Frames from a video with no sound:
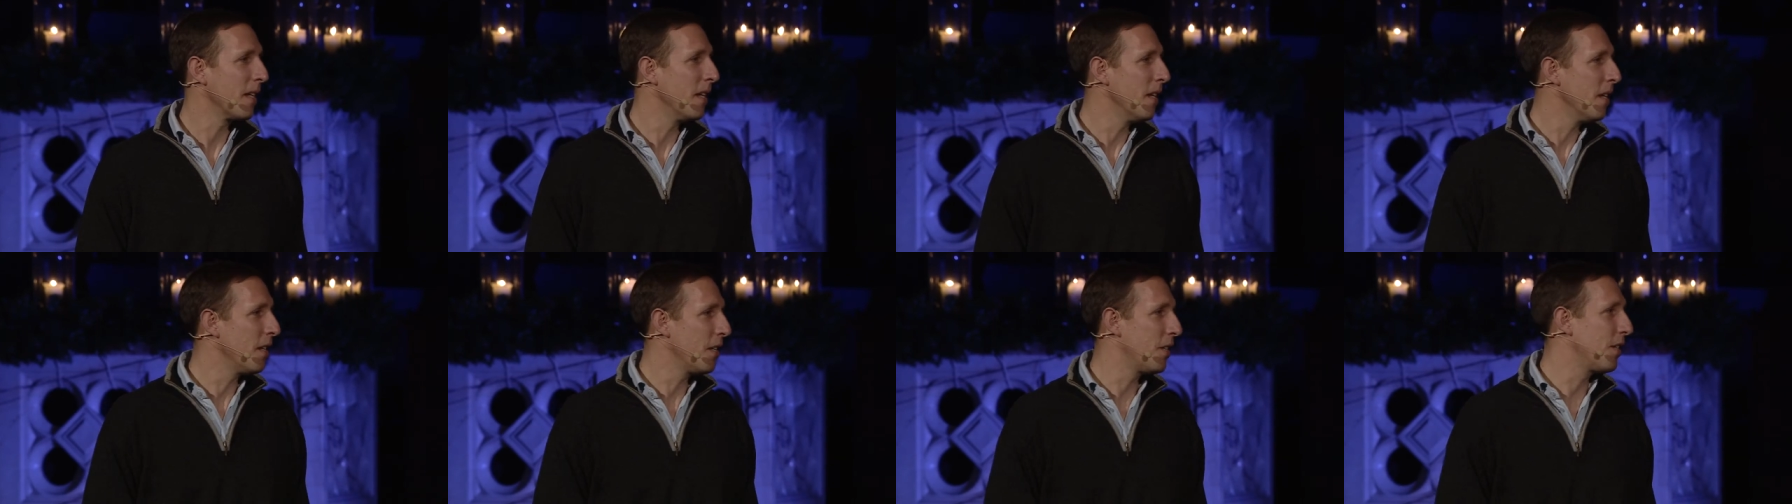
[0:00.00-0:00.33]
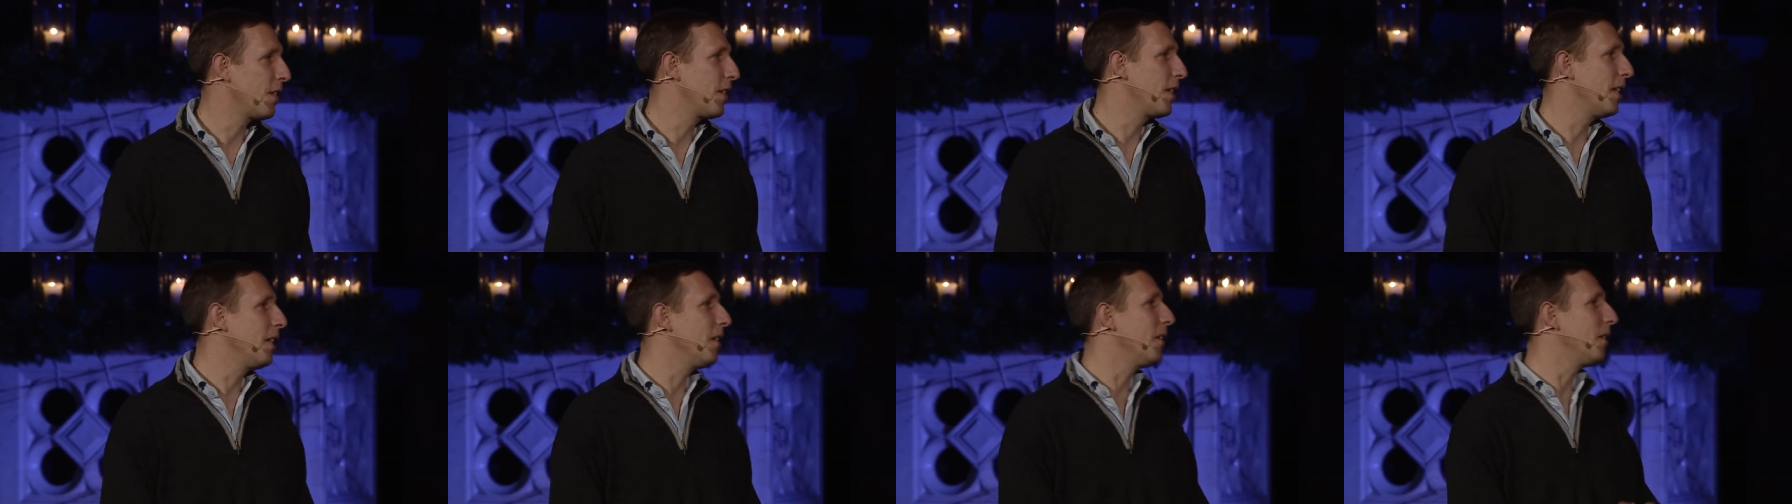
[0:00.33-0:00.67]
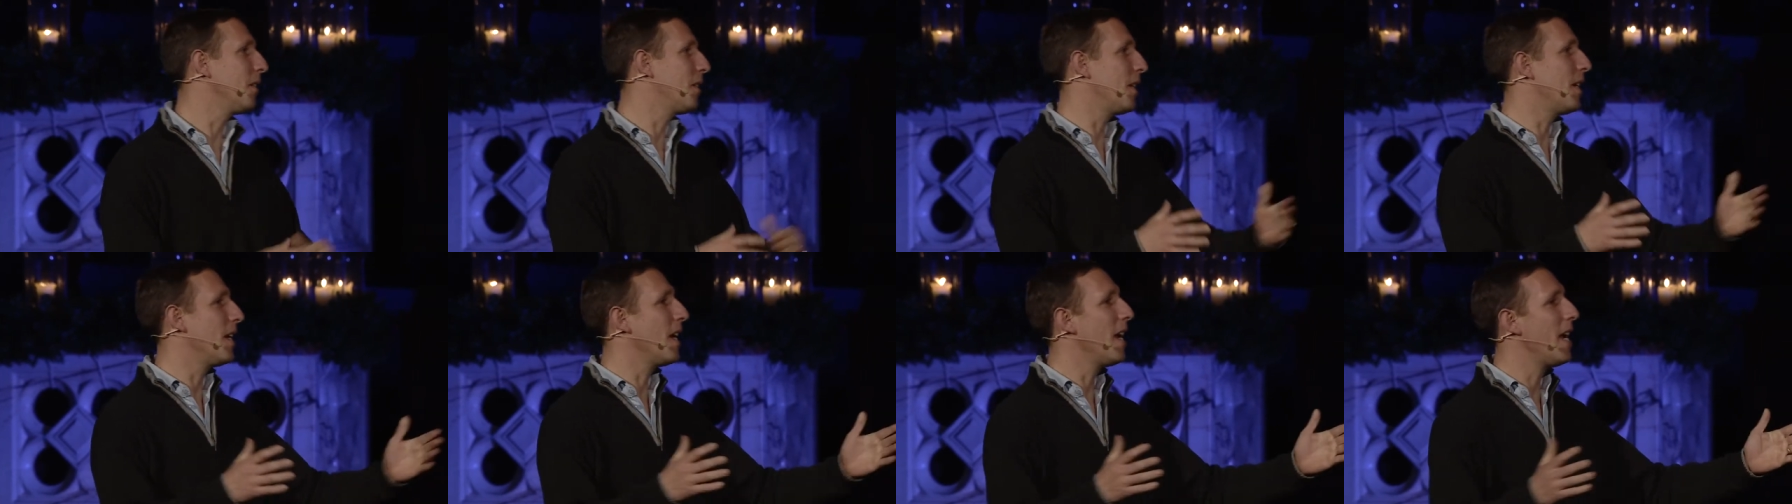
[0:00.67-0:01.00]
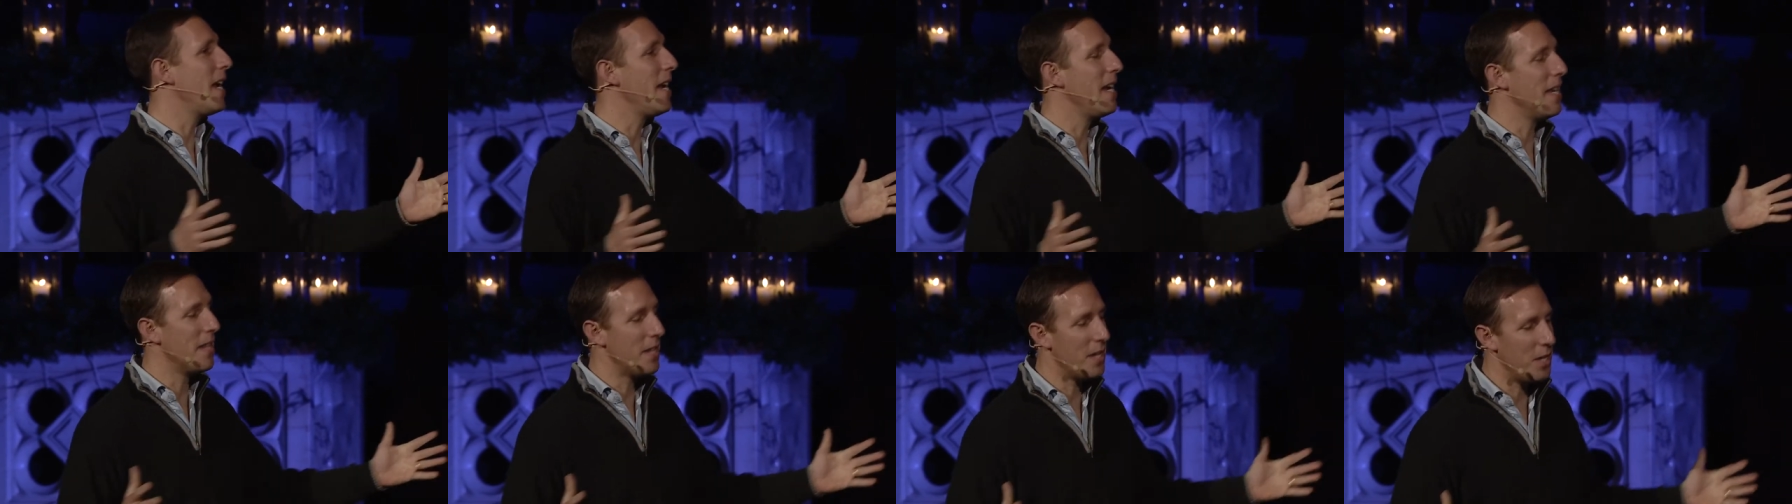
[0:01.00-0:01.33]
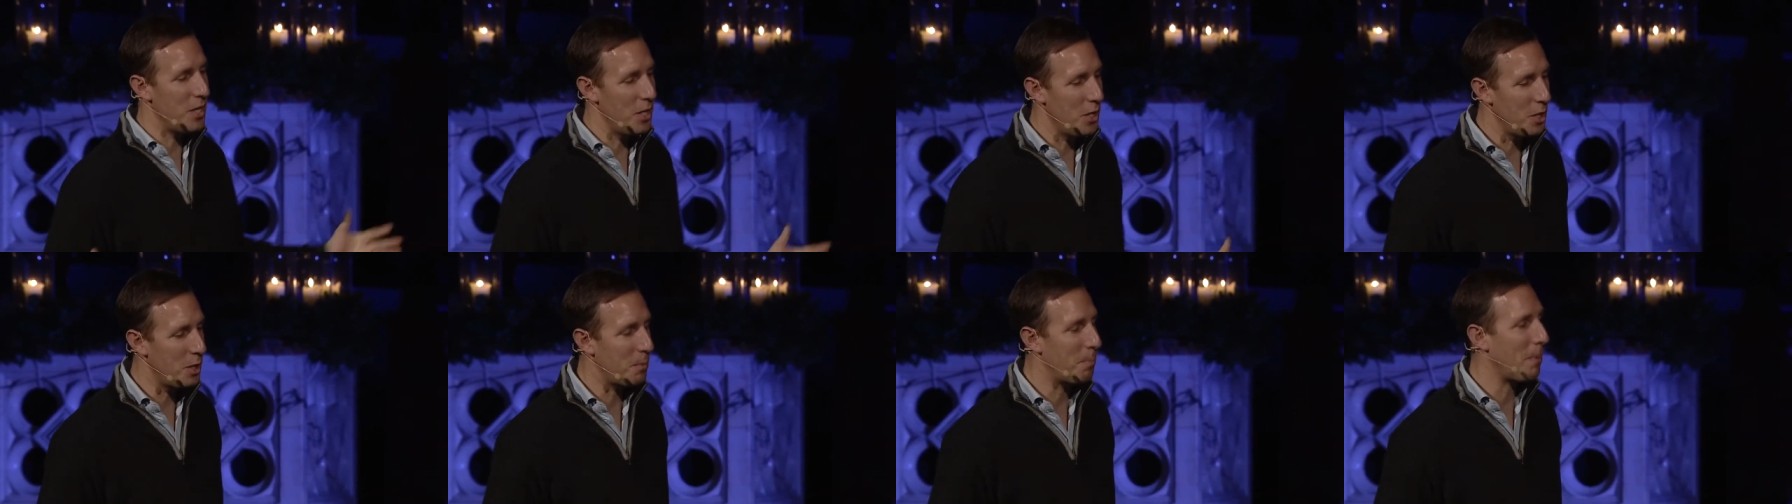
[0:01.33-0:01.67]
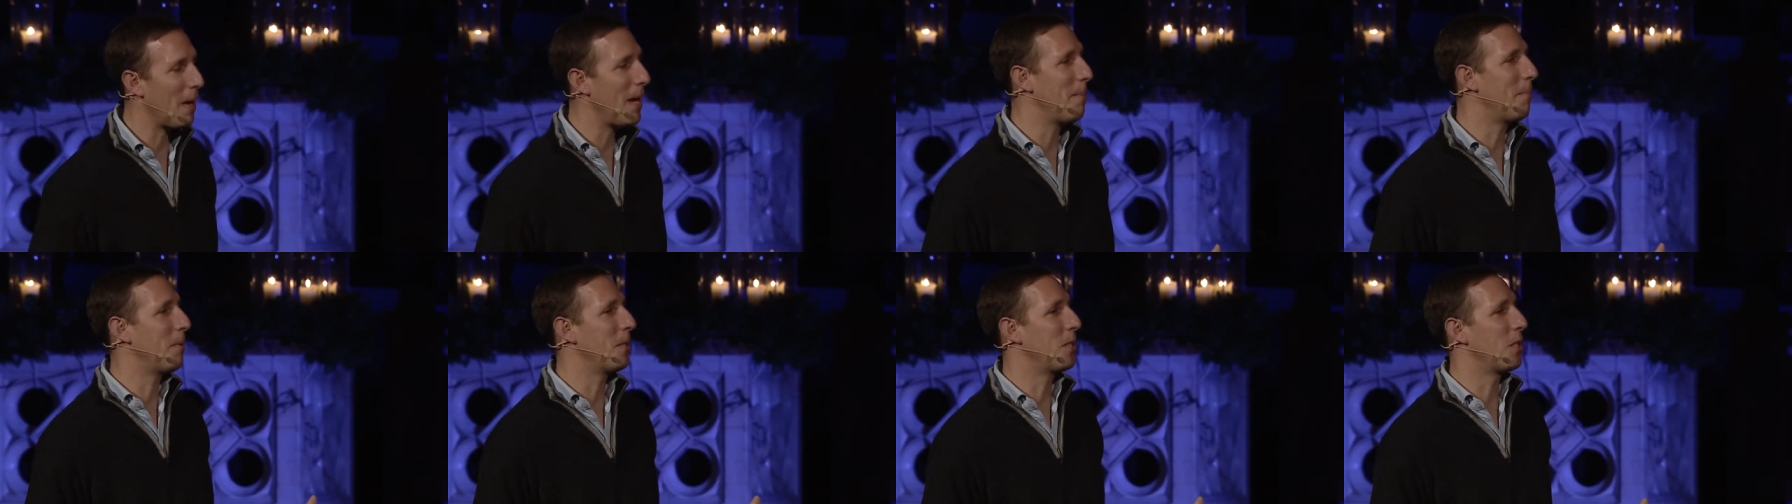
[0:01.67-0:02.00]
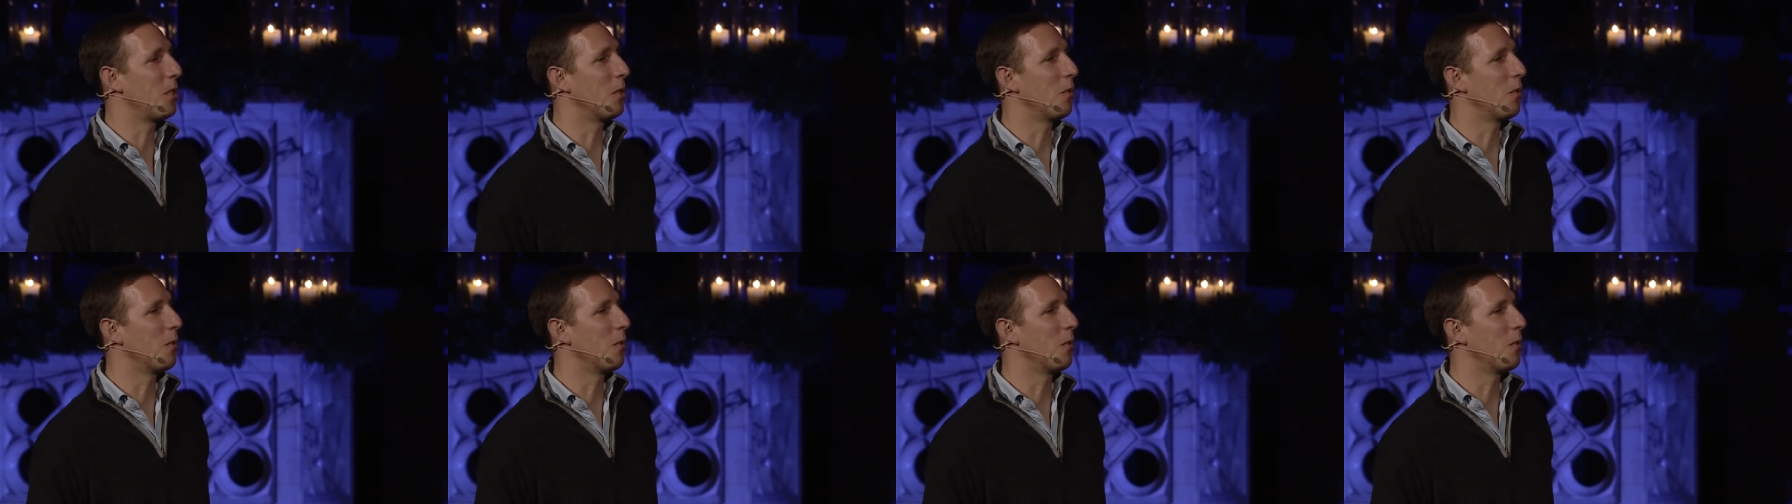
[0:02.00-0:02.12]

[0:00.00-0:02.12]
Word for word: Still today in the newspapers,